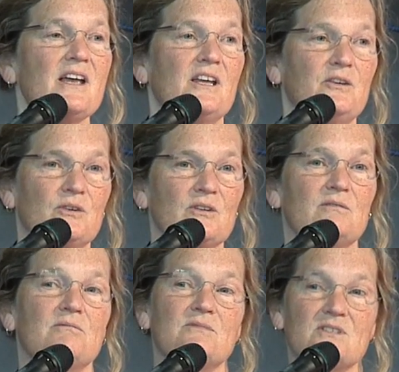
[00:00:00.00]
And you
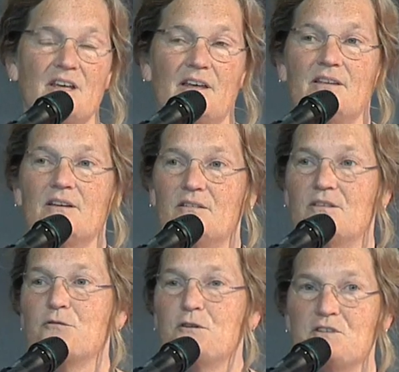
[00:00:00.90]
can say that
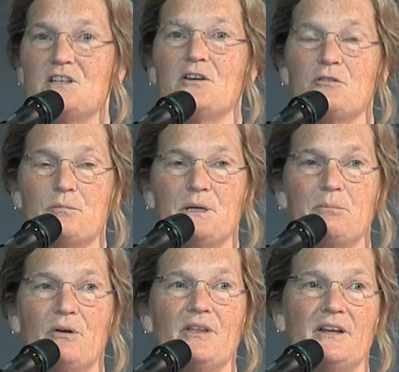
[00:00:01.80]
the 1,500
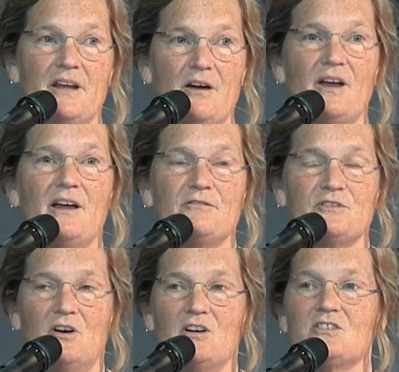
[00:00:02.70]
people that now have
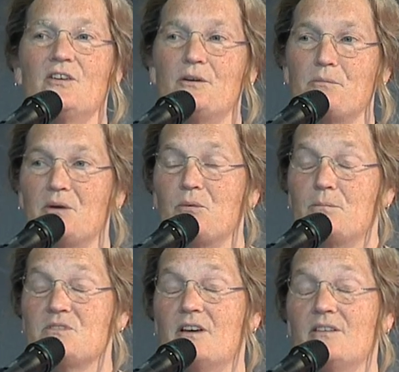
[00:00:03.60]
talks on their main
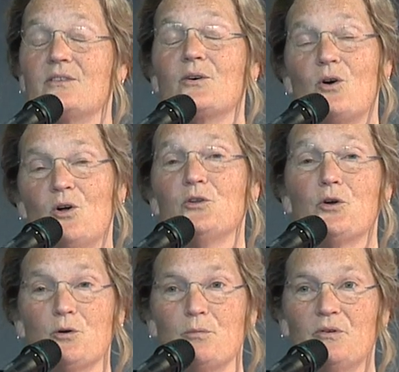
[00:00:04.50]
website, they're all
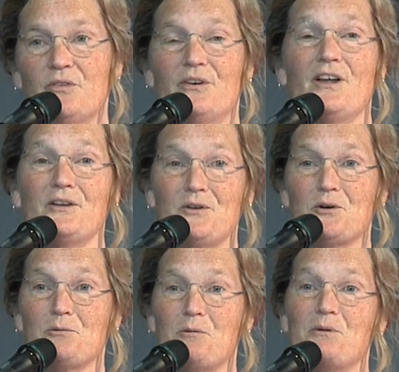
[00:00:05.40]
notable. They're not
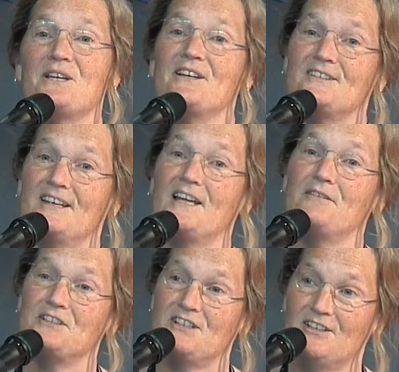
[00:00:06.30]
notable because they
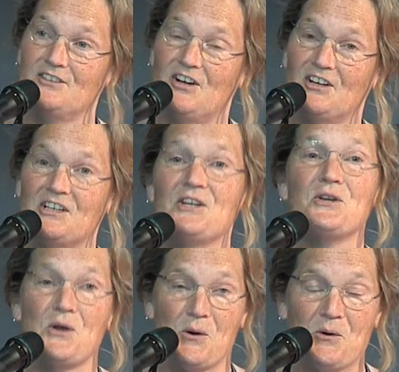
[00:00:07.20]
gave a TED Talk.
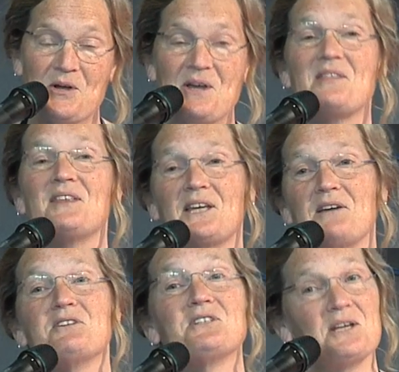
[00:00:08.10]
No, they
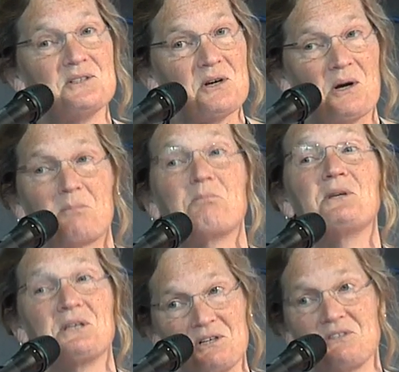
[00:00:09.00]
gave a TED Talk
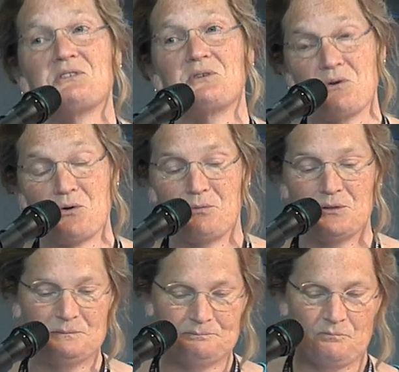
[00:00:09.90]
because they're notable.